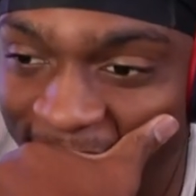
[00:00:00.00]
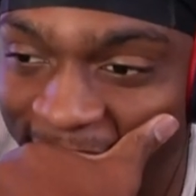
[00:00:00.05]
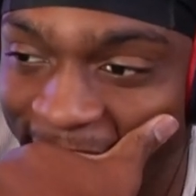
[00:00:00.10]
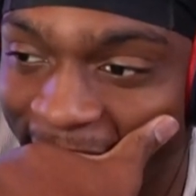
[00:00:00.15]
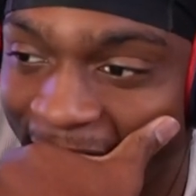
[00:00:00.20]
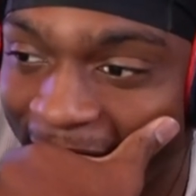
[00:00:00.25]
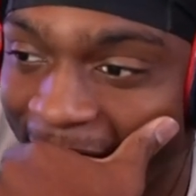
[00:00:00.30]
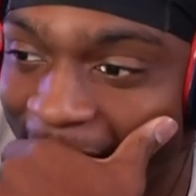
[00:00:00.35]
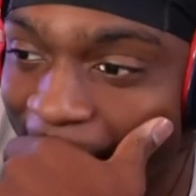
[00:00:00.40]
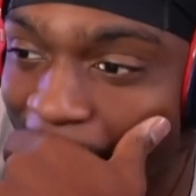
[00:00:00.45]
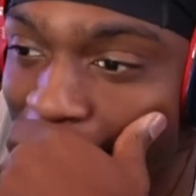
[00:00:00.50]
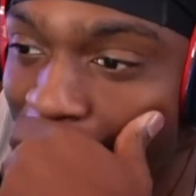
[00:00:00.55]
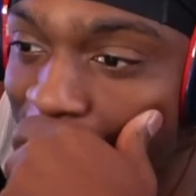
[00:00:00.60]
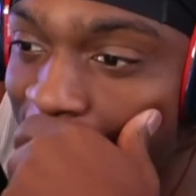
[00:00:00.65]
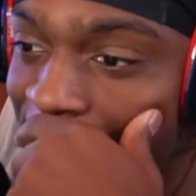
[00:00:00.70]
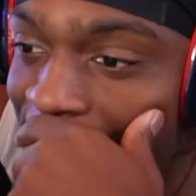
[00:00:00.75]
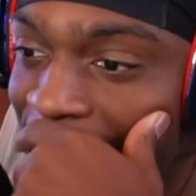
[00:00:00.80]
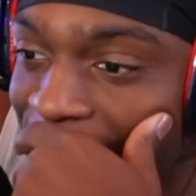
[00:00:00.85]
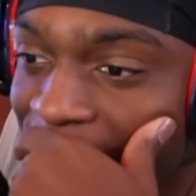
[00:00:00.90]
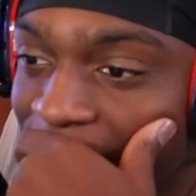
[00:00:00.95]

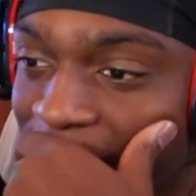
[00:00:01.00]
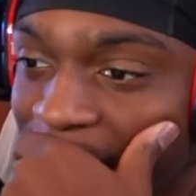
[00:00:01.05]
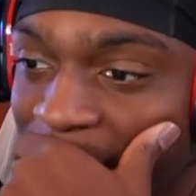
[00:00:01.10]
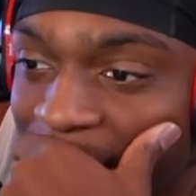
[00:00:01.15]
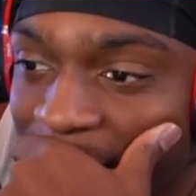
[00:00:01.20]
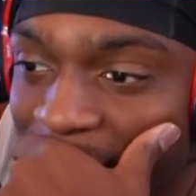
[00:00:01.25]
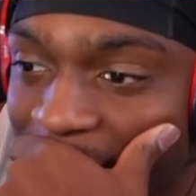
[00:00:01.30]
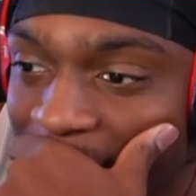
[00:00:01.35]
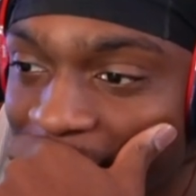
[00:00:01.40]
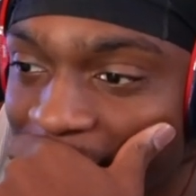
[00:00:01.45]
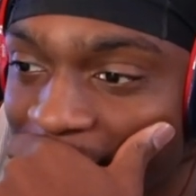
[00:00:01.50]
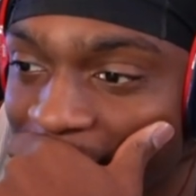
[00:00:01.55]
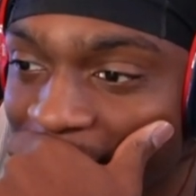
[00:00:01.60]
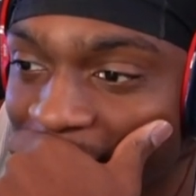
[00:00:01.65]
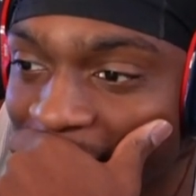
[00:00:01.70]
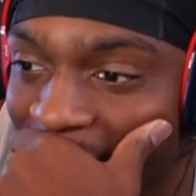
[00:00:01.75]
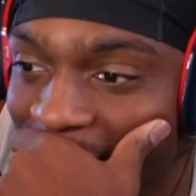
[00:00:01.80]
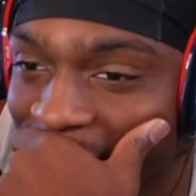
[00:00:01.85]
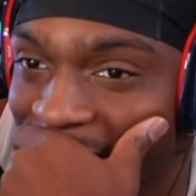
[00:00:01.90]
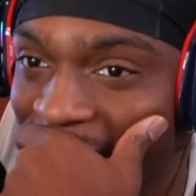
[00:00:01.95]
Now,
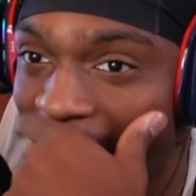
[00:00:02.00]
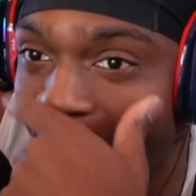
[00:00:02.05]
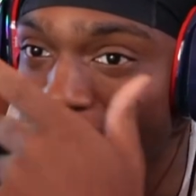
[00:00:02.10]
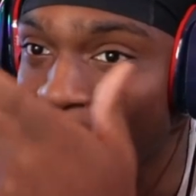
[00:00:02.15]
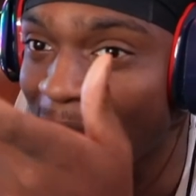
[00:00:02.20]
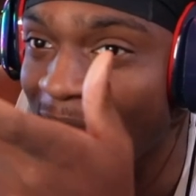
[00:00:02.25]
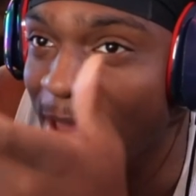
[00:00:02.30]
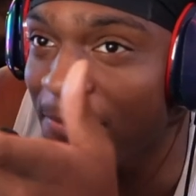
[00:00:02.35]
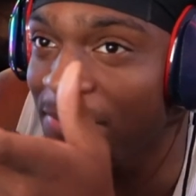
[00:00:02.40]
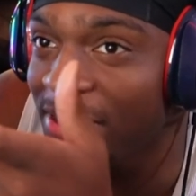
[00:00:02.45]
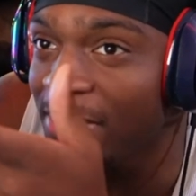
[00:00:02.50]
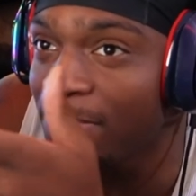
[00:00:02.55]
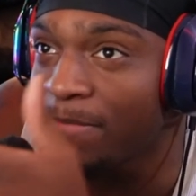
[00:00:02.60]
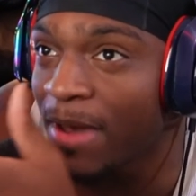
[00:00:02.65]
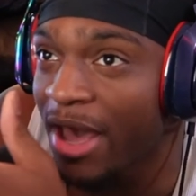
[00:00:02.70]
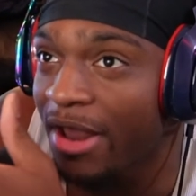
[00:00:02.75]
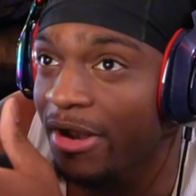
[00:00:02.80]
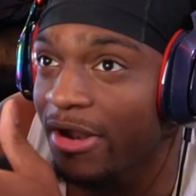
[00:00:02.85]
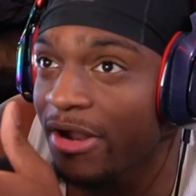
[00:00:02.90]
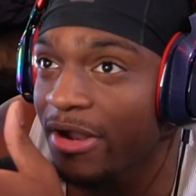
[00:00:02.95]
that might be
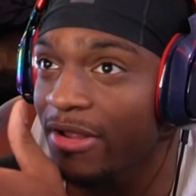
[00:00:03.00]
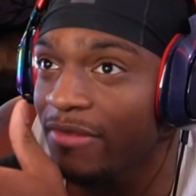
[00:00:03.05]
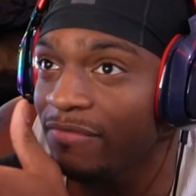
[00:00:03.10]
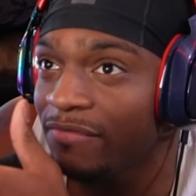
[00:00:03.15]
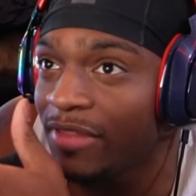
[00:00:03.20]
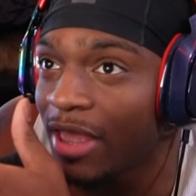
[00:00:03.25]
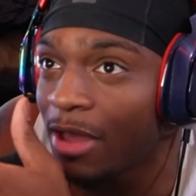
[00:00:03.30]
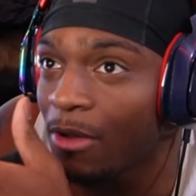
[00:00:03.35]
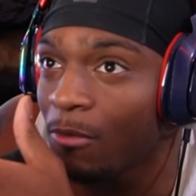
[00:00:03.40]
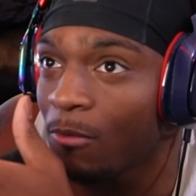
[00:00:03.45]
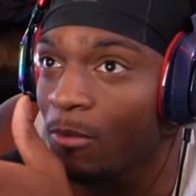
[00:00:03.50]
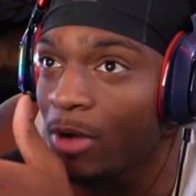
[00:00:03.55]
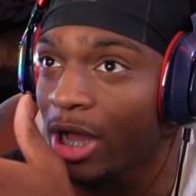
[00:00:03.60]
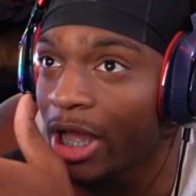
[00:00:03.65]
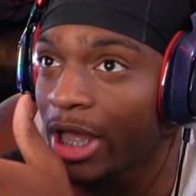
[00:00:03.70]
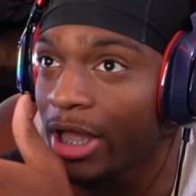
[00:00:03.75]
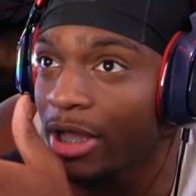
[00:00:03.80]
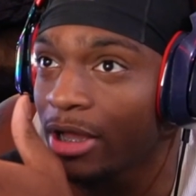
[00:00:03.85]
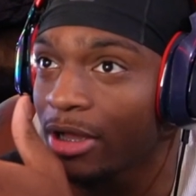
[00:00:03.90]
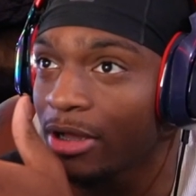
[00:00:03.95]
better than
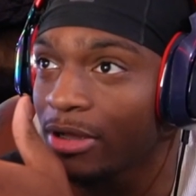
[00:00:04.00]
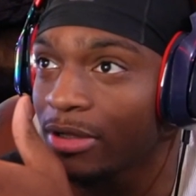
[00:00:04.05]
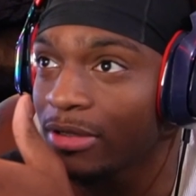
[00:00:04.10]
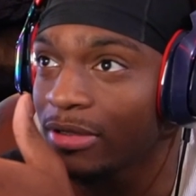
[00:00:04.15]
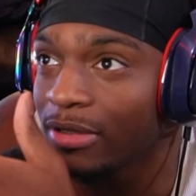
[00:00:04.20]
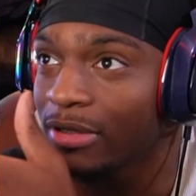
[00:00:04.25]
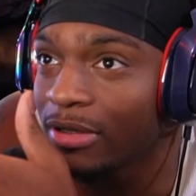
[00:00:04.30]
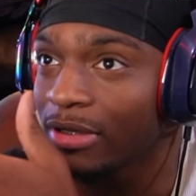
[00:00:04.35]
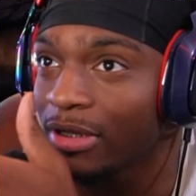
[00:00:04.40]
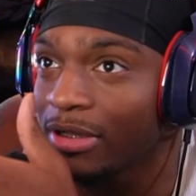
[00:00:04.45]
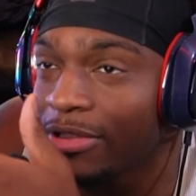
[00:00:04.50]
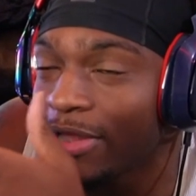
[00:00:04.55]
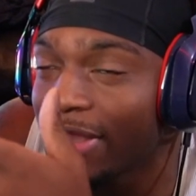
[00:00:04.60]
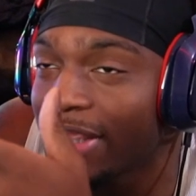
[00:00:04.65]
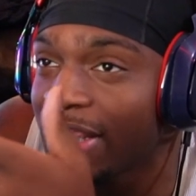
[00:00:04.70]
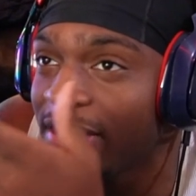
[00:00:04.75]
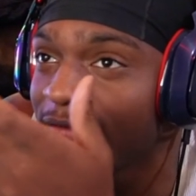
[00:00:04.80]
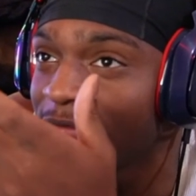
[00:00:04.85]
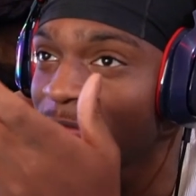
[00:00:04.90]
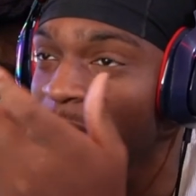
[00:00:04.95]
what... Yo,
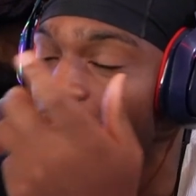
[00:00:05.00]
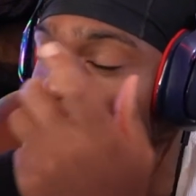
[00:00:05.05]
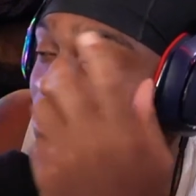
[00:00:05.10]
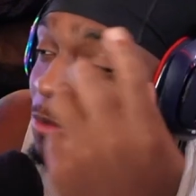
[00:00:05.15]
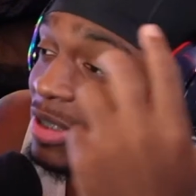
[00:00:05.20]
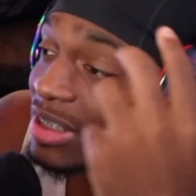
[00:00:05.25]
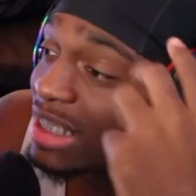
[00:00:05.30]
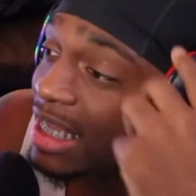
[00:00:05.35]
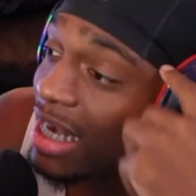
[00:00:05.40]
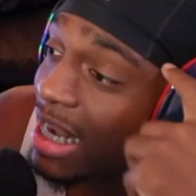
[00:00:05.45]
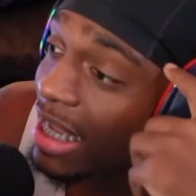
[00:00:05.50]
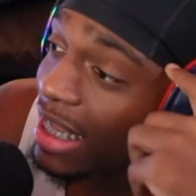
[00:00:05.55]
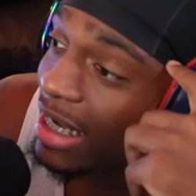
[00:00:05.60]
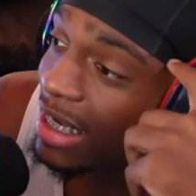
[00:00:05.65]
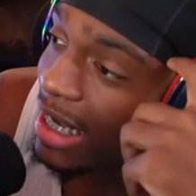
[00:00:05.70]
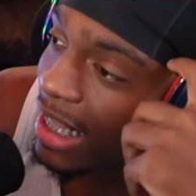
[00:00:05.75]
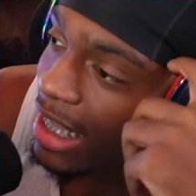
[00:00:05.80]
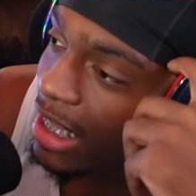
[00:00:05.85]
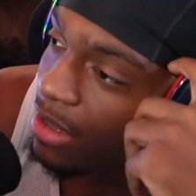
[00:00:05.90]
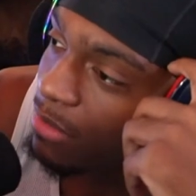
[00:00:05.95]
keep, yo, what's that nigga
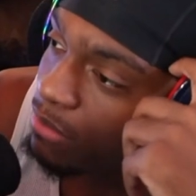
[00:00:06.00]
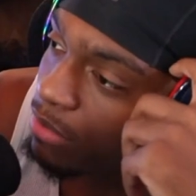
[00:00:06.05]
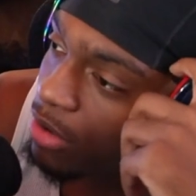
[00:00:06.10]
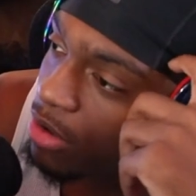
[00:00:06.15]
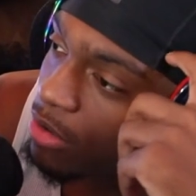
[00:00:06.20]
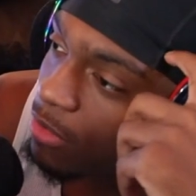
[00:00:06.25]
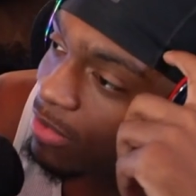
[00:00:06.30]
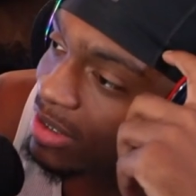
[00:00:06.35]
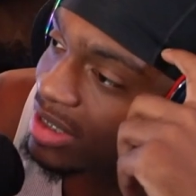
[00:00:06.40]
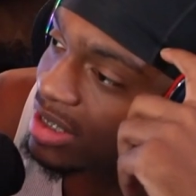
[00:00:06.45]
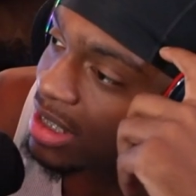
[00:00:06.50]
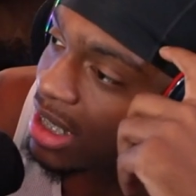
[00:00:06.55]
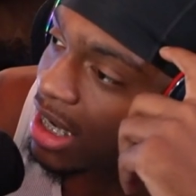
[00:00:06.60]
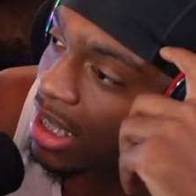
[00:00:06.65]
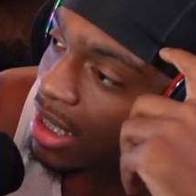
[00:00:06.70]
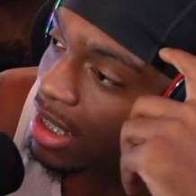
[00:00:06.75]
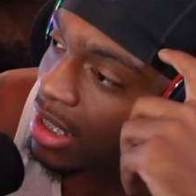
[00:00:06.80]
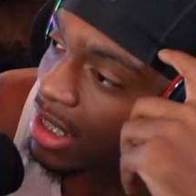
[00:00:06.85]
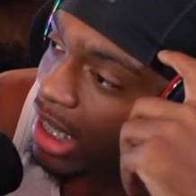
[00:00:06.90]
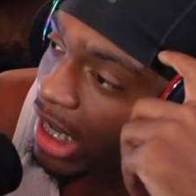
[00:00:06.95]
name, bro? What's the
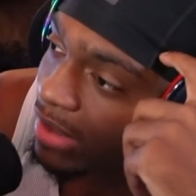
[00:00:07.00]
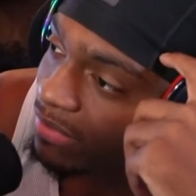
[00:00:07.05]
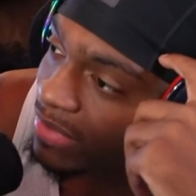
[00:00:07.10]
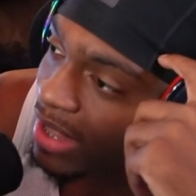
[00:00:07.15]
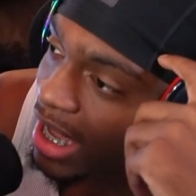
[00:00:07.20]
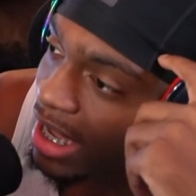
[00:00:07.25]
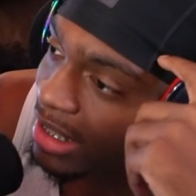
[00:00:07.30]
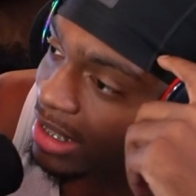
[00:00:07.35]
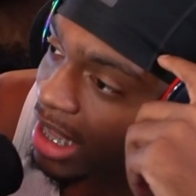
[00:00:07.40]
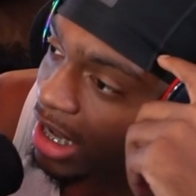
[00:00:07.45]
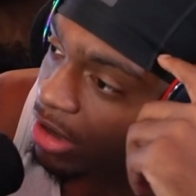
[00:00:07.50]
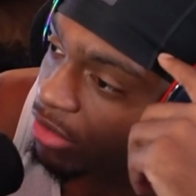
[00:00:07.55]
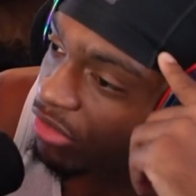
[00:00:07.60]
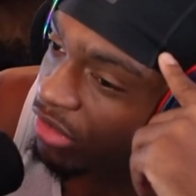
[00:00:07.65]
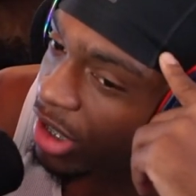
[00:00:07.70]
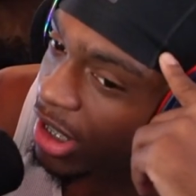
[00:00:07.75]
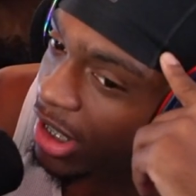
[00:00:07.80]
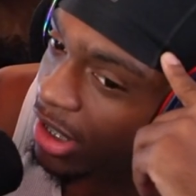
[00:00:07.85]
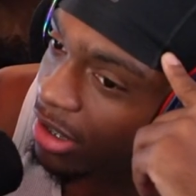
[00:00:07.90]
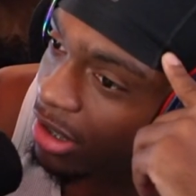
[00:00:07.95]
nigga name that
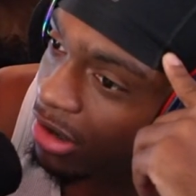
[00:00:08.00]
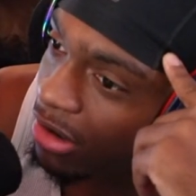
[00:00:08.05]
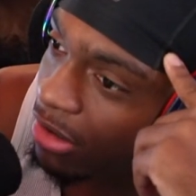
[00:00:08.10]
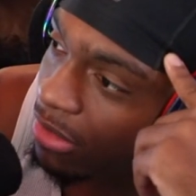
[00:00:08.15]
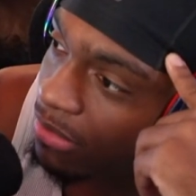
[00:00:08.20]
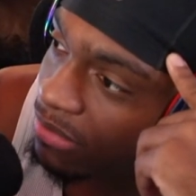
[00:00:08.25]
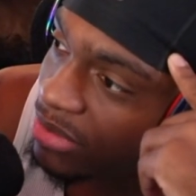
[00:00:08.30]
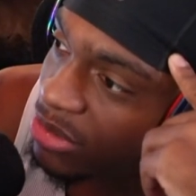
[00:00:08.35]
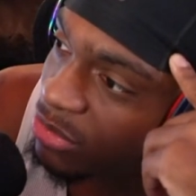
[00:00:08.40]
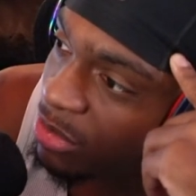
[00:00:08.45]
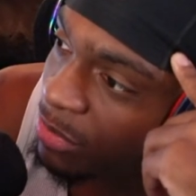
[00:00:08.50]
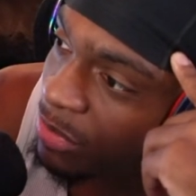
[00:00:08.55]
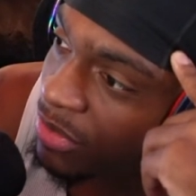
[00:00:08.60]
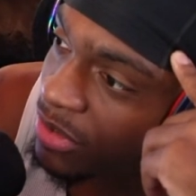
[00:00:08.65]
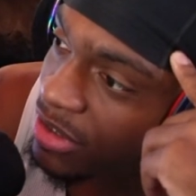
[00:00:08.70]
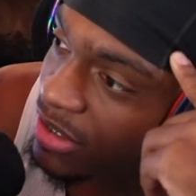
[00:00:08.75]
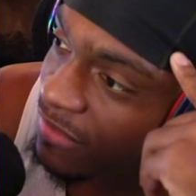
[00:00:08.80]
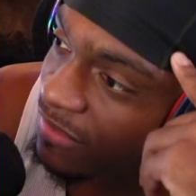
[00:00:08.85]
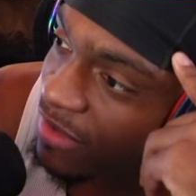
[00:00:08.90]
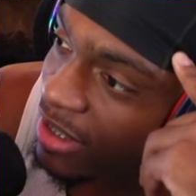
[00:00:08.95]
created
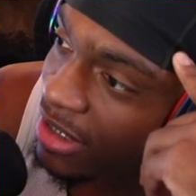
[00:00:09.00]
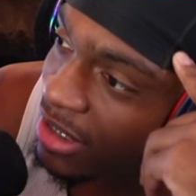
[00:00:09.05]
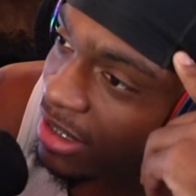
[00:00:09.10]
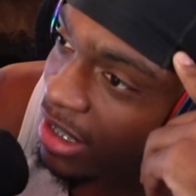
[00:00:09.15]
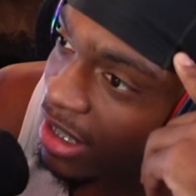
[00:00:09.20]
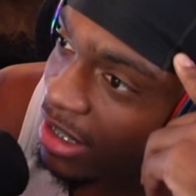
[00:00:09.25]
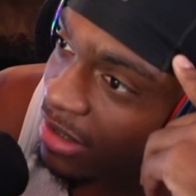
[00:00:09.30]
Sweepers? I forgot.